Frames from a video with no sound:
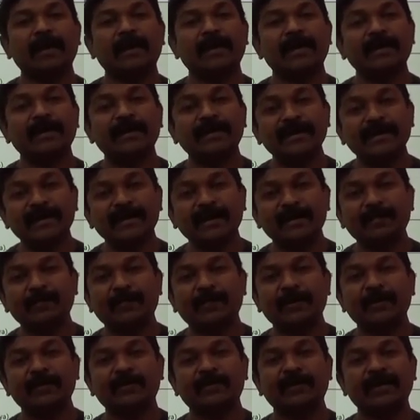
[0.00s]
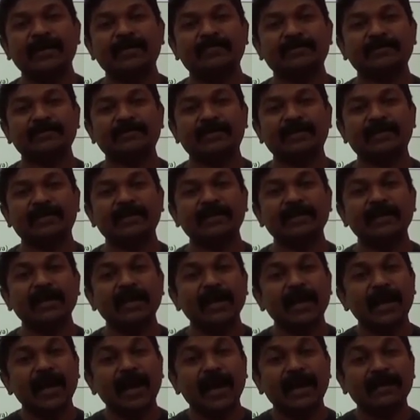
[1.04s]
Indian biodiversity
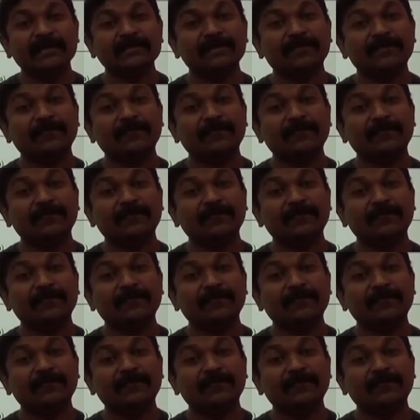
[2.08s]
as the